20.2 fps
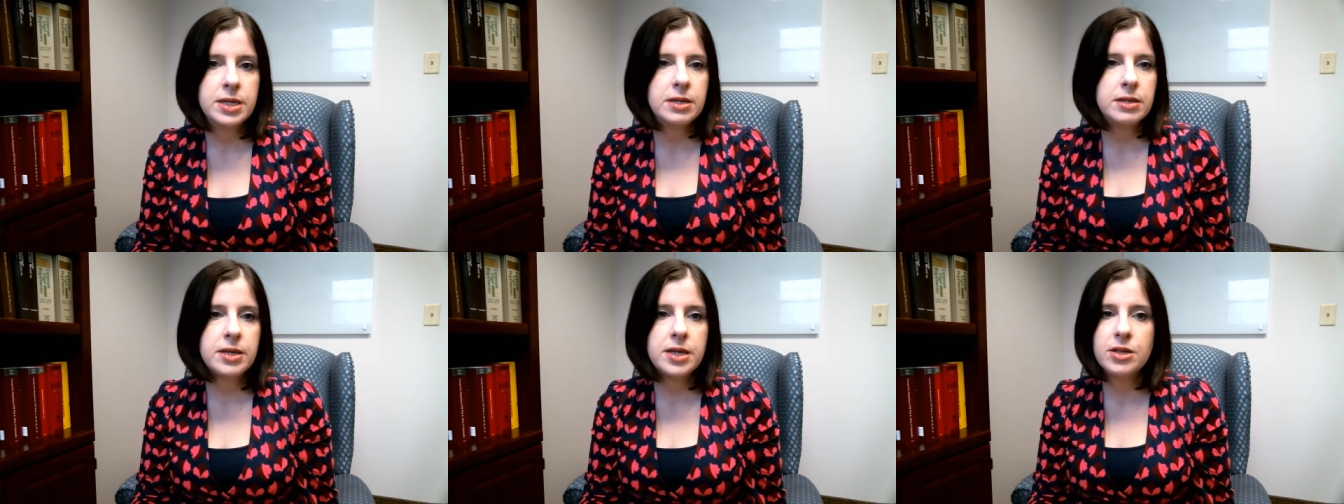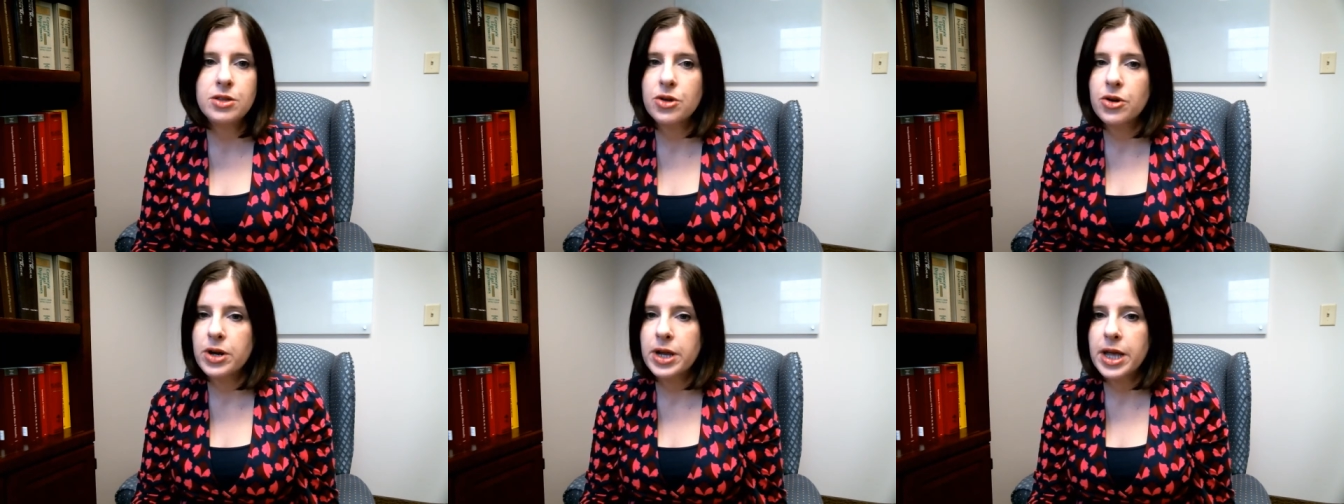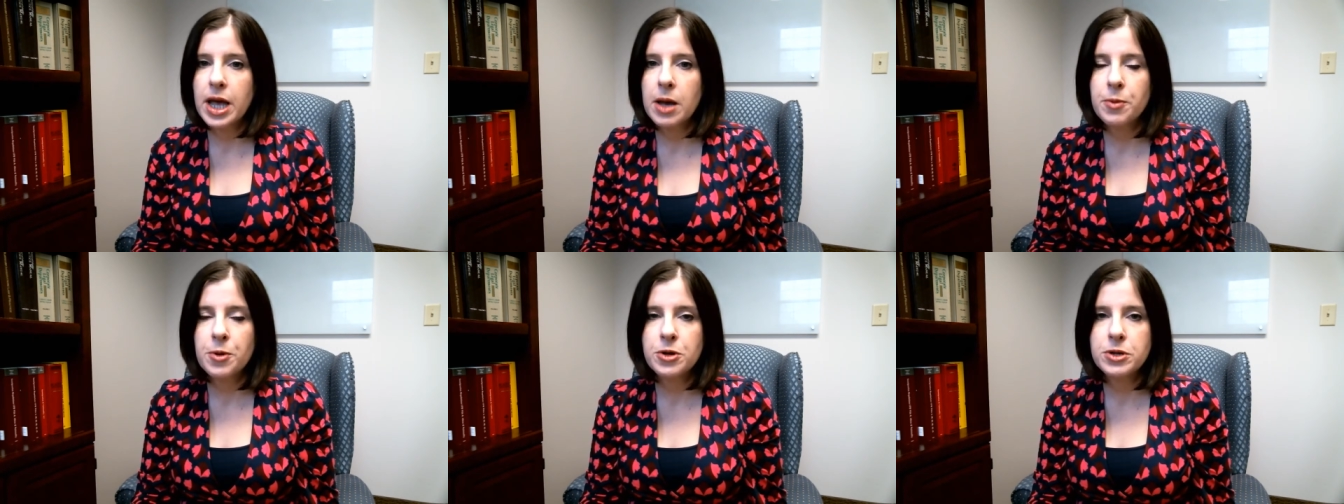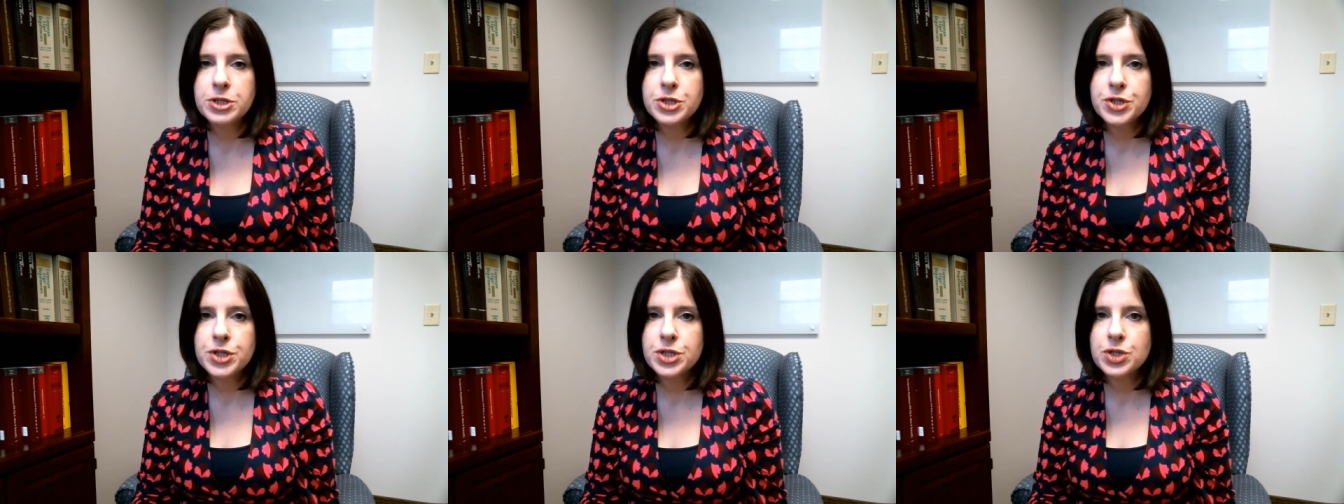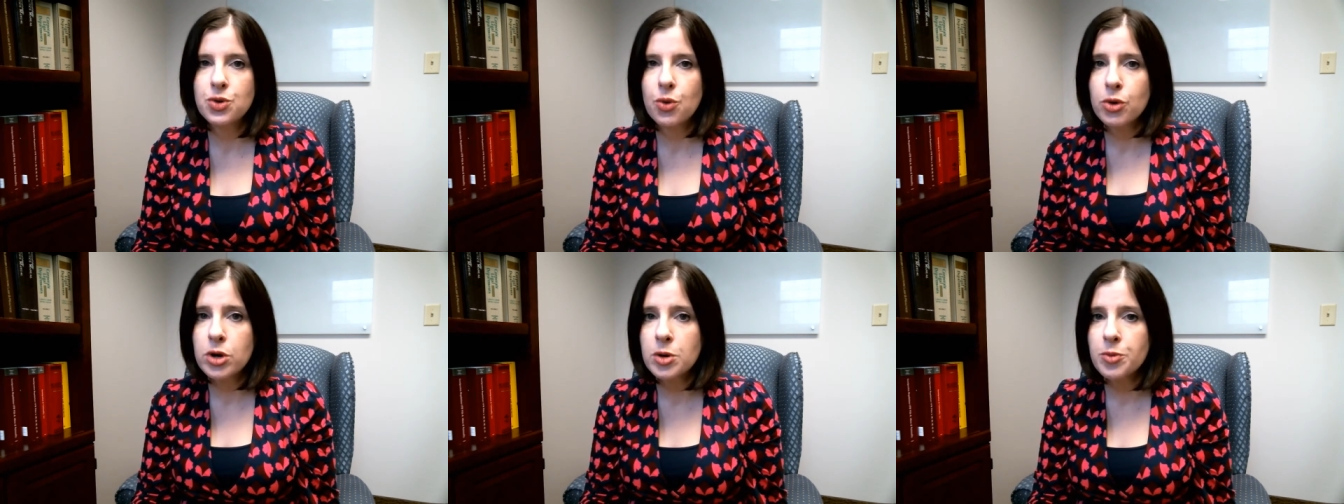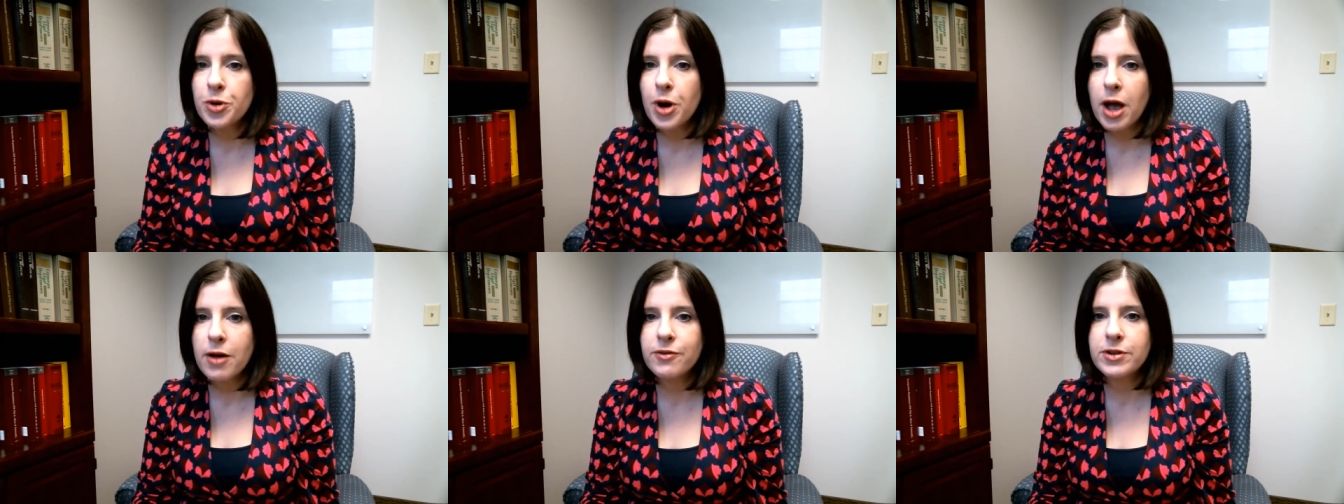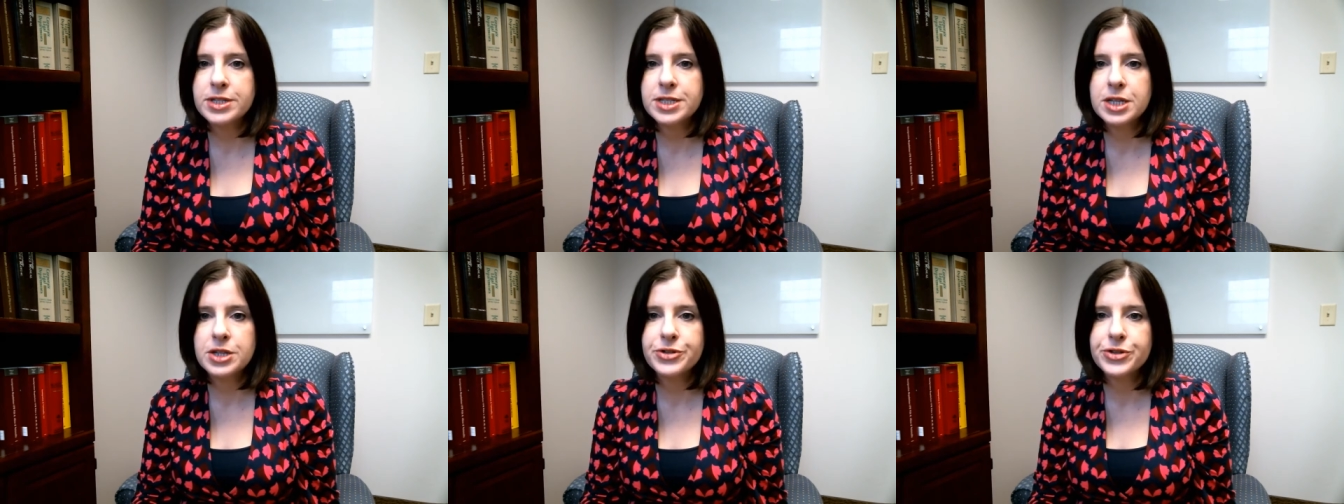either a capital interest or a
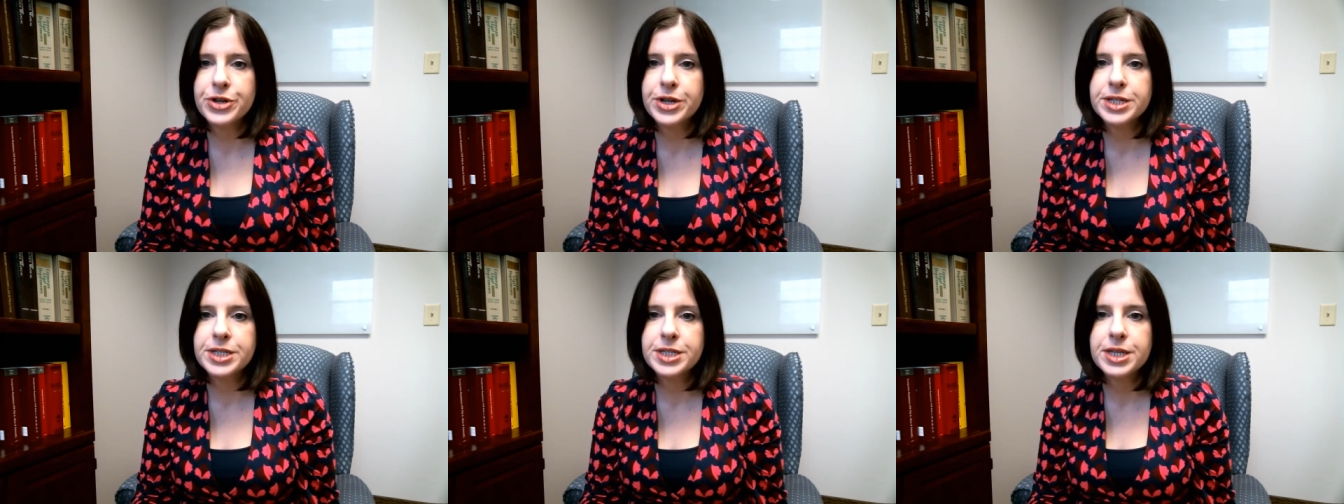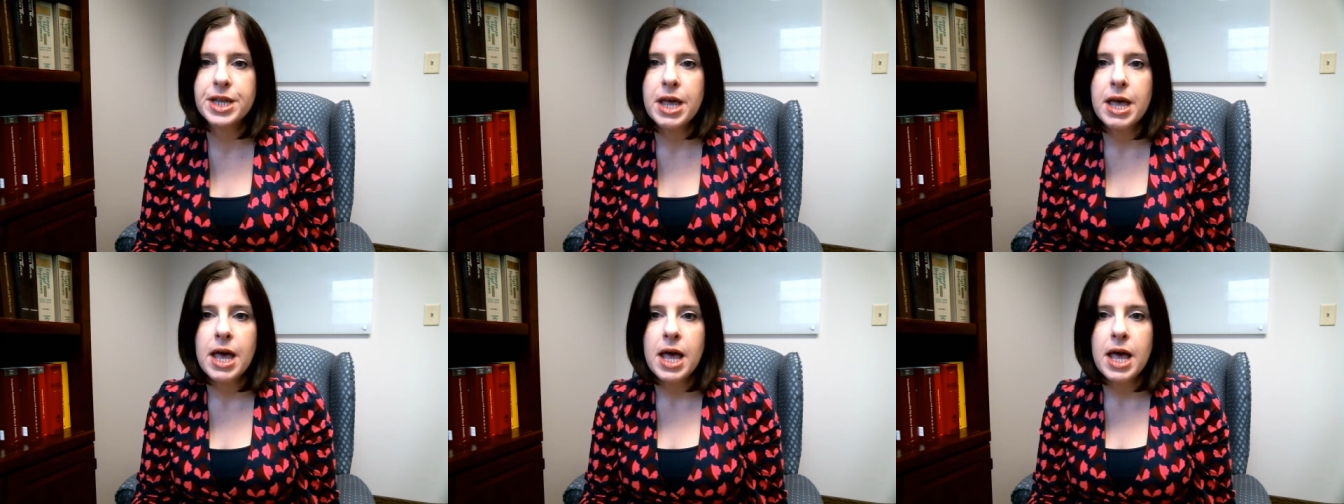profits interest,